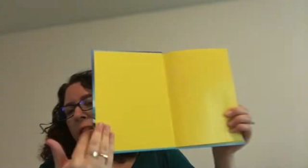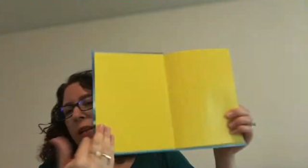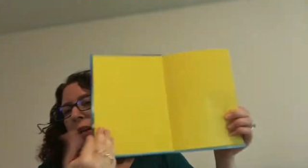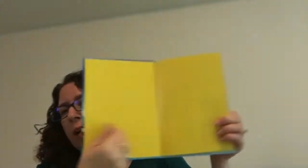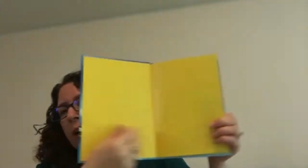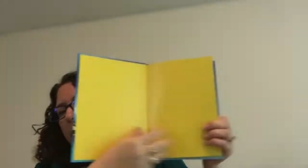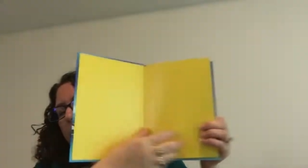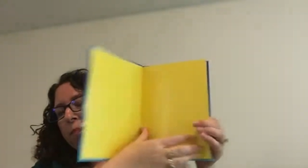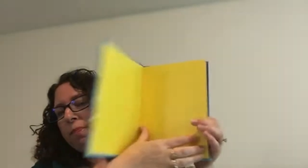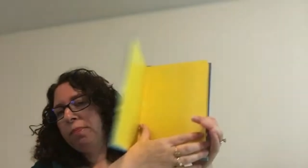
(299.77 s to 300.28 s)

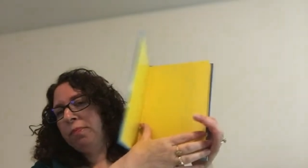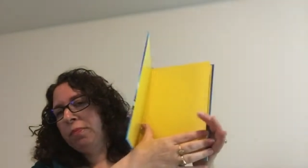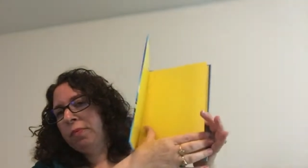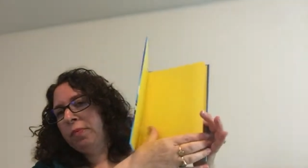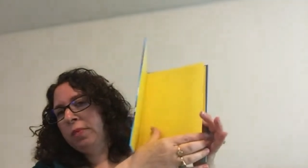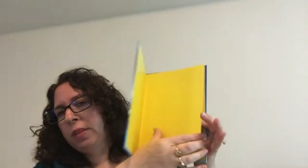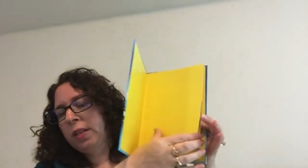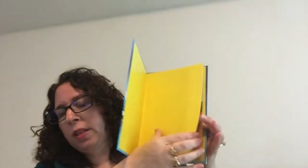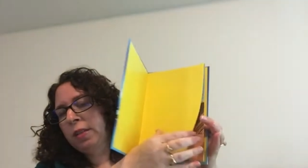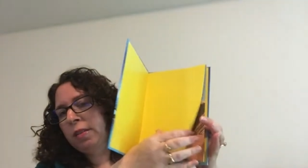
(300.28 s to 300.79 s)
um,
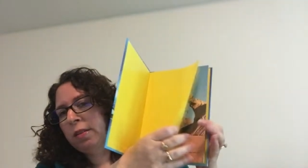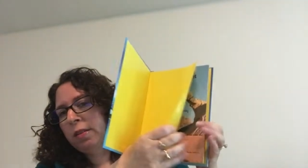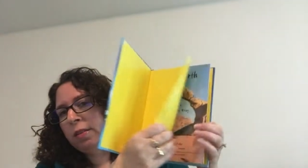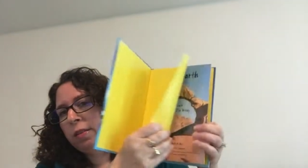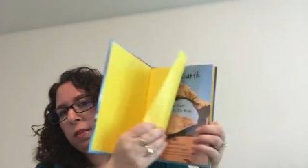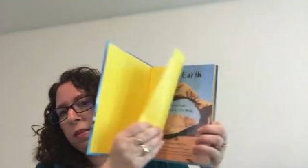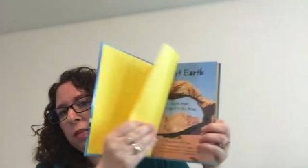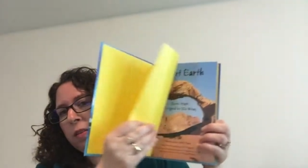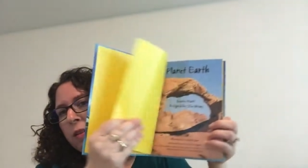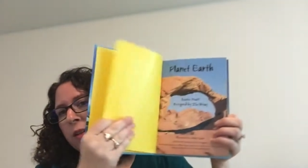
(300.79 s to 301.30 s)

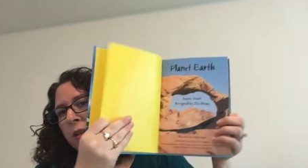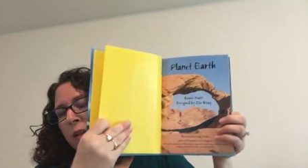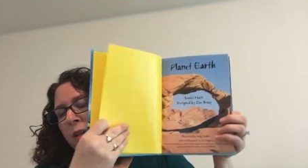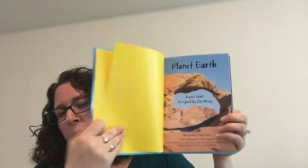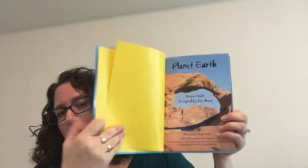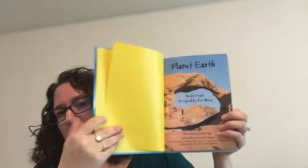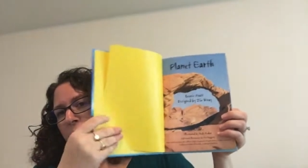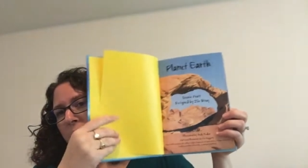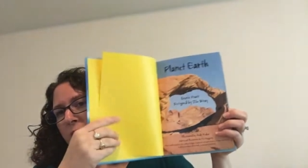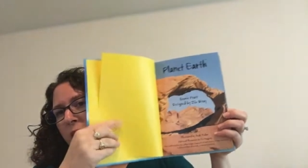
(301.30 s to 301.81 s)

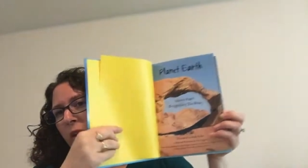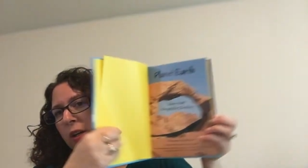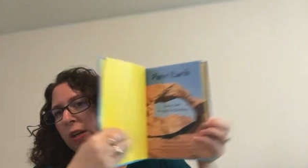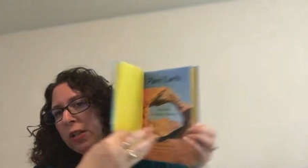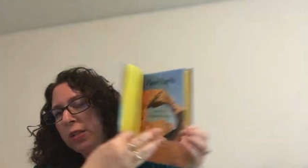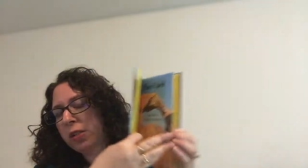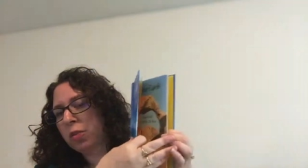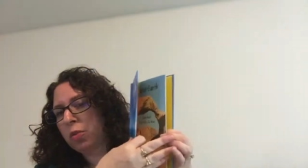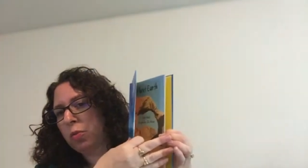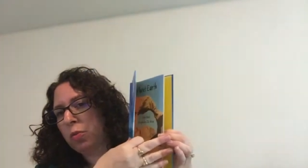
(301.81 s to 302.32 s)
starting
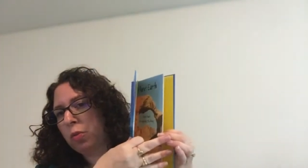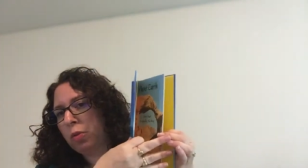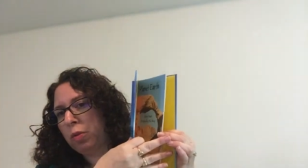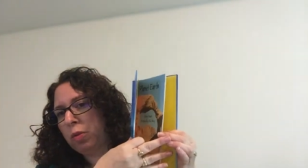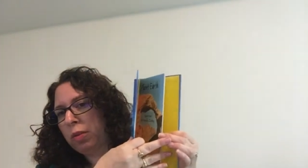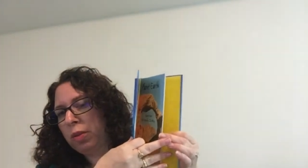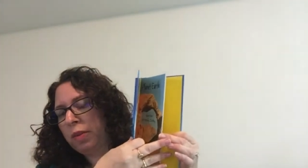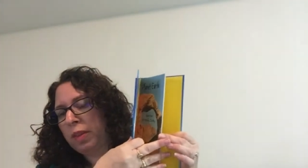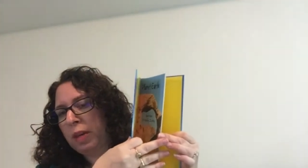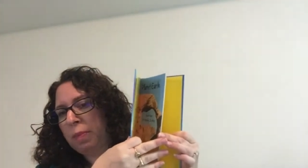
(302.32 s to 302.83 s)

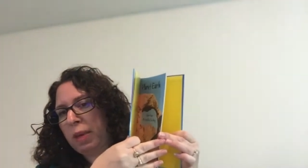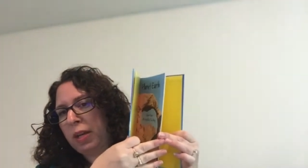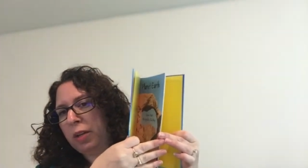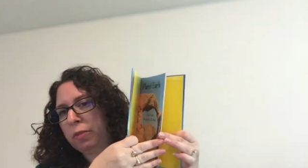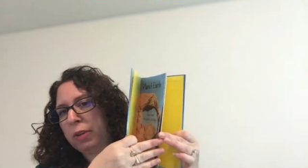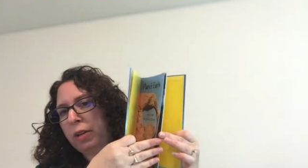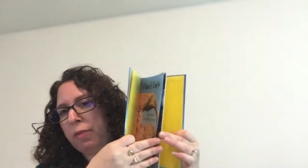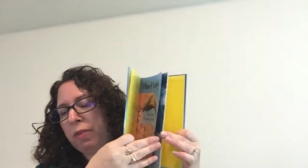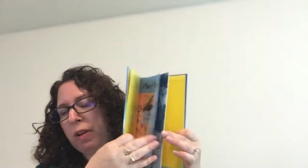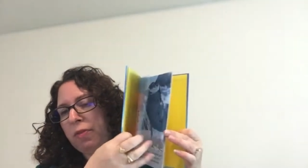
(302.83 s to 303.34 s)
school. They make great